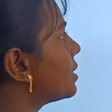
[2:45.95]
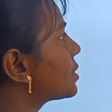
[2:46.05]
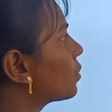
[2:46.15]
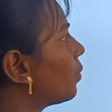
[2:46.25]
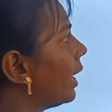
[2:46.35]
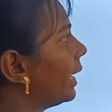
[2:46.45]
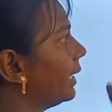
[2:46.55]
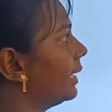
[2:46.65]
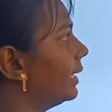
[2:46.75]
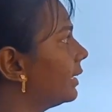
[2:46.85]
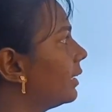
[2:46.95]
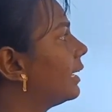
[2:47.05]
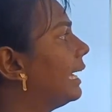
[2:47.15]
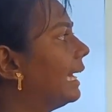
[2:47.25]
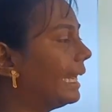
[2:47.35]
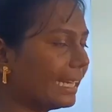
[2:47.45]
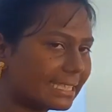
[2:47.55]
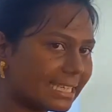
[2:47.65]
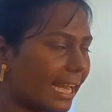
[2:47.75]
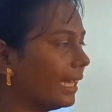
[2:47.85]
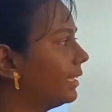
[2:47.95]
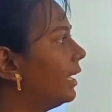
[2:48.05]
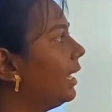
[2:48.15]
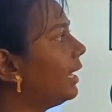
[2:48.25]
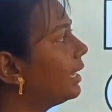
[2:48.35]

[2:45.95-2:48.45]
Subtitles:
Square, rectangle,